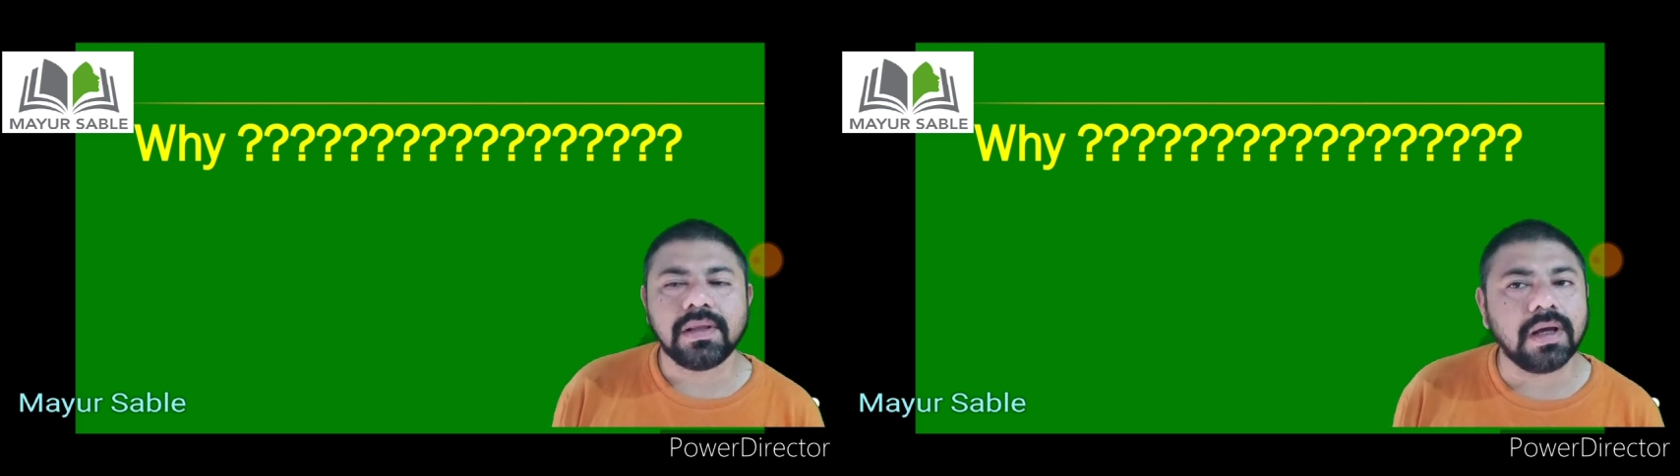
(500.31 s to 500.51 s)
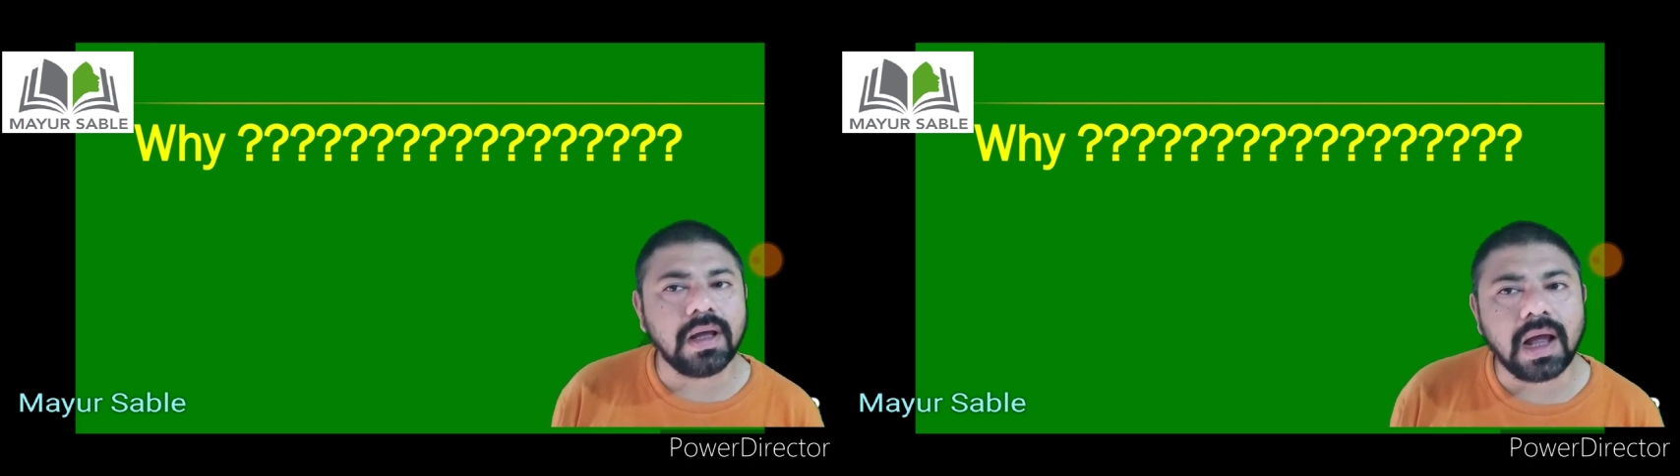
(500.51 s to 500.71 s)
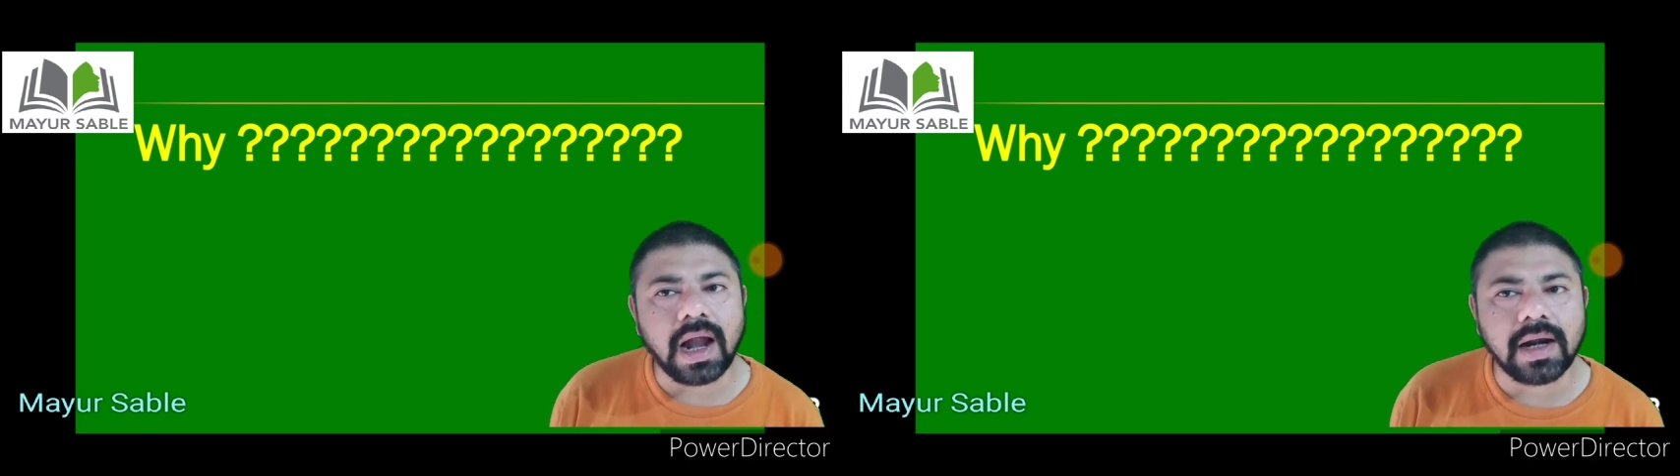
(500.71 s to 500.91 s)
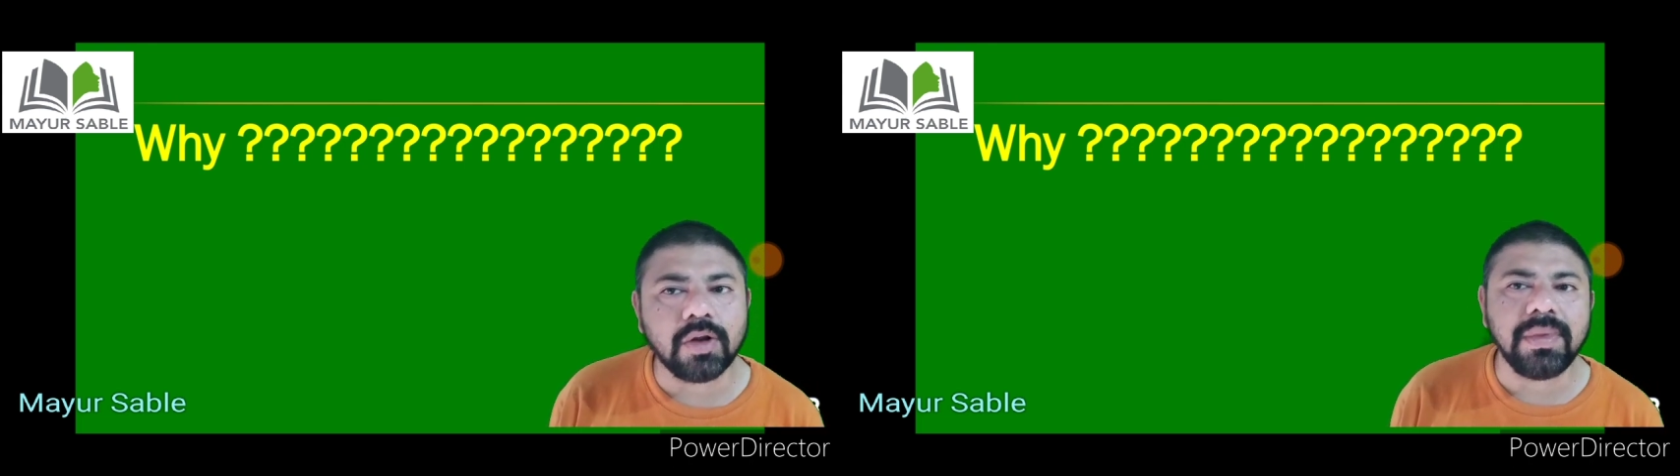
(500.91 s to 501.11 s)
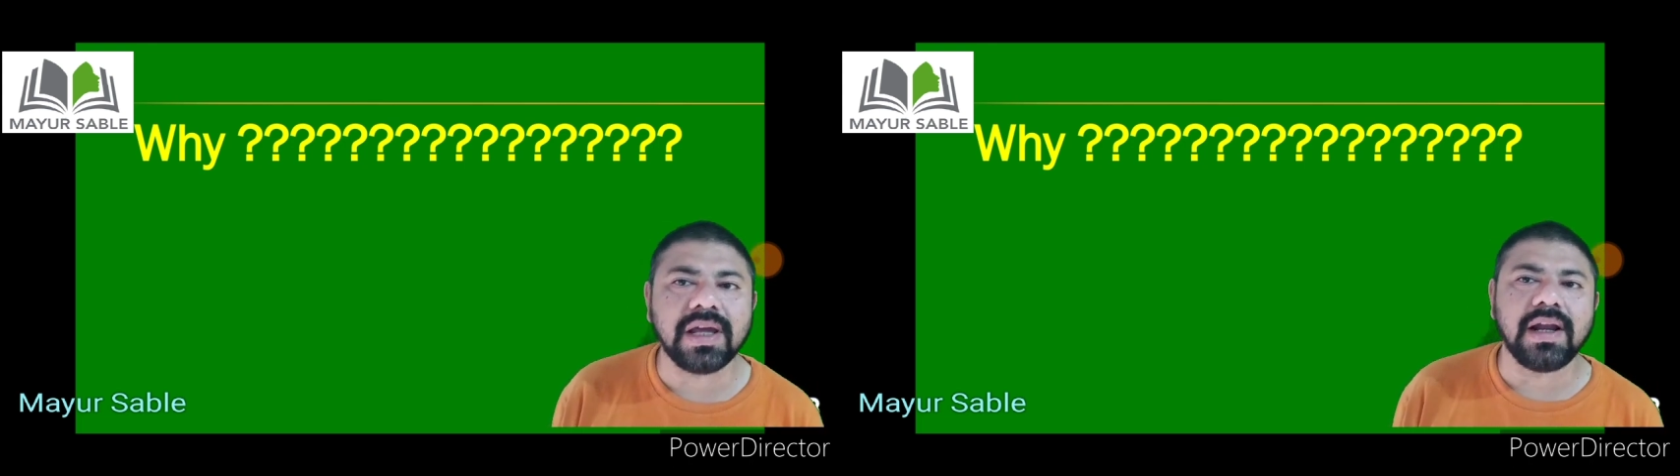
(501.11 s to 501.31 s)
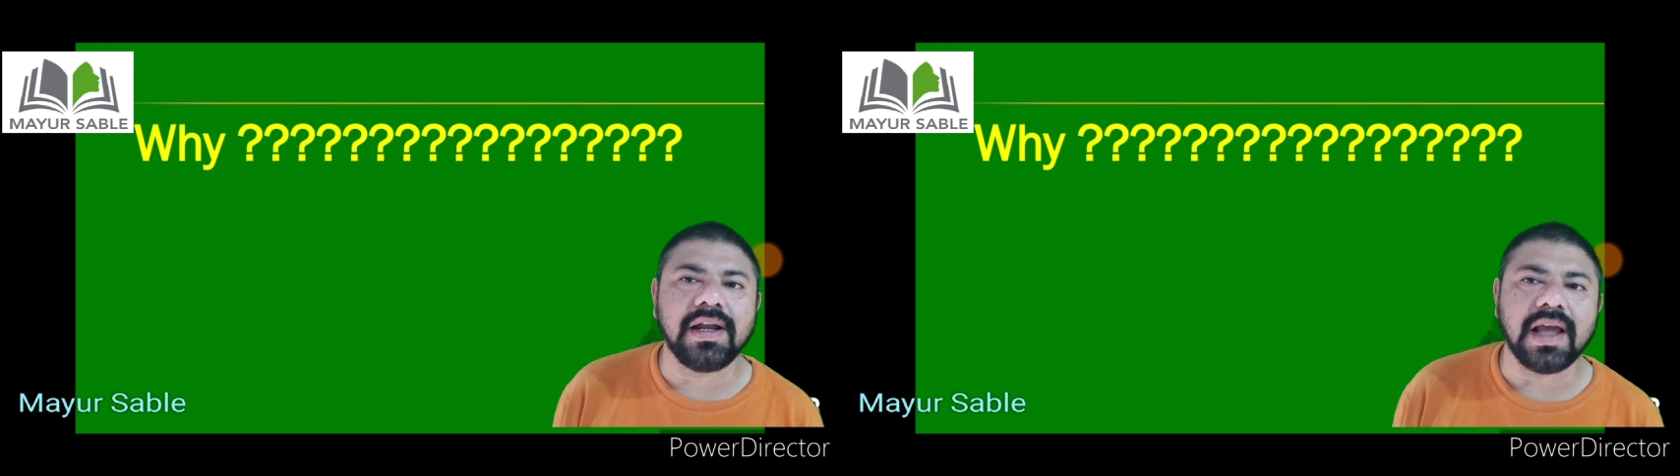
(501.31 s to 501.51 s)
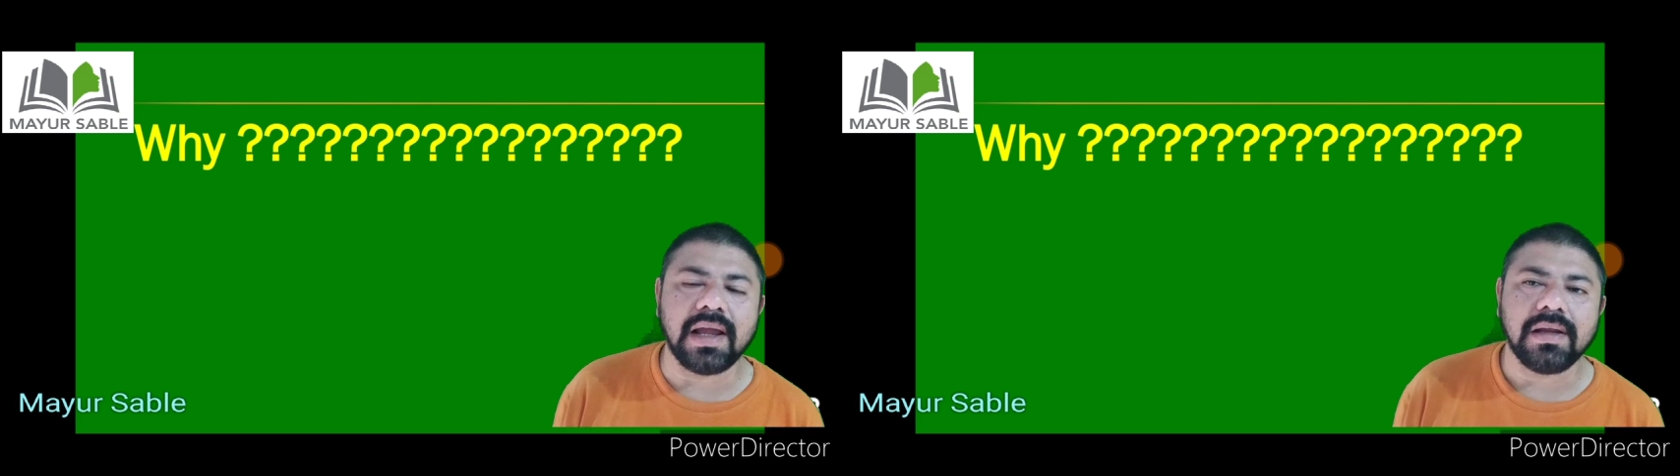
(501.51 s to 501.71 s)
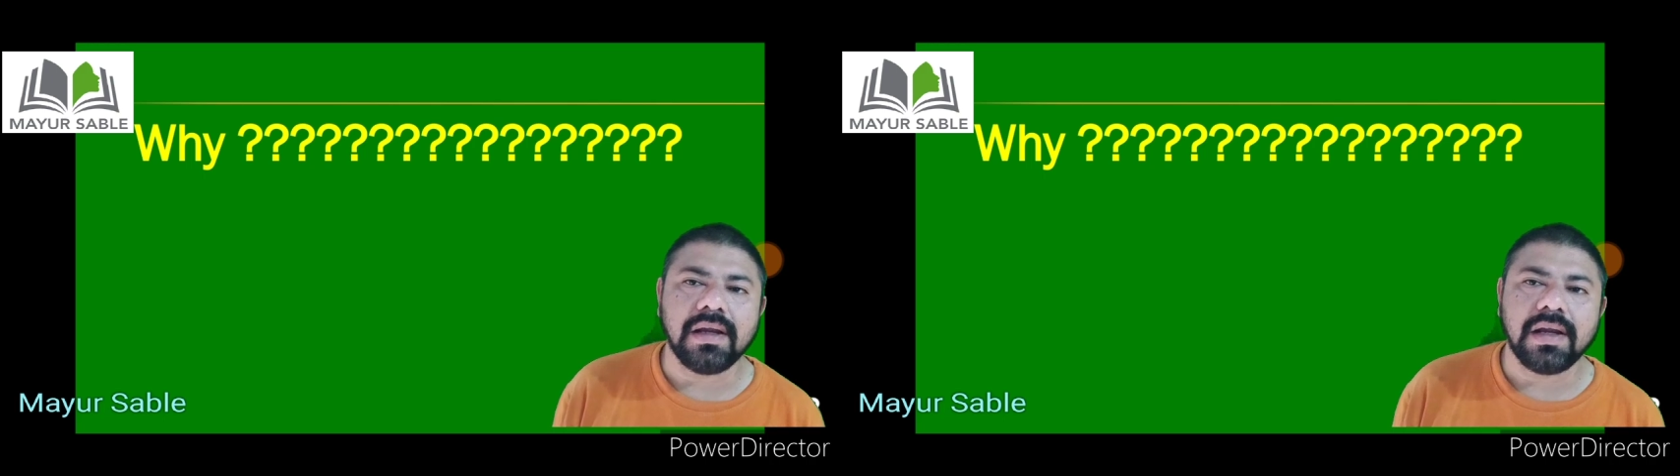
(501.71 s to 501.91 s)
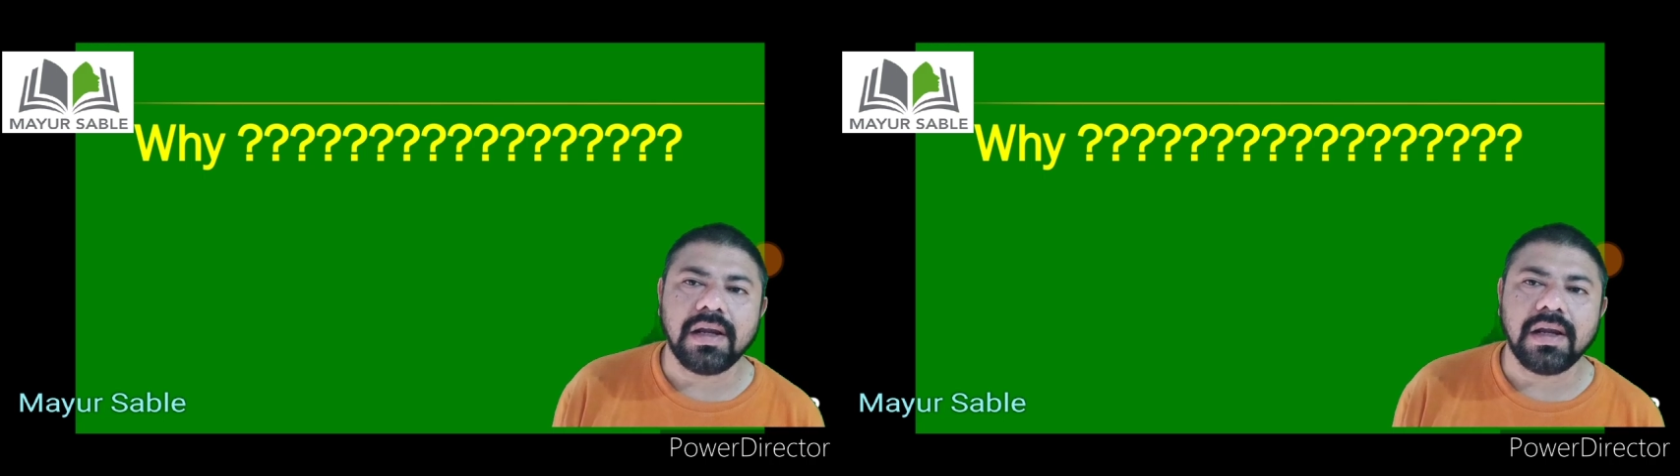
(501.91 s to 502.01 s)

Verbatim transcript: The atomic radii,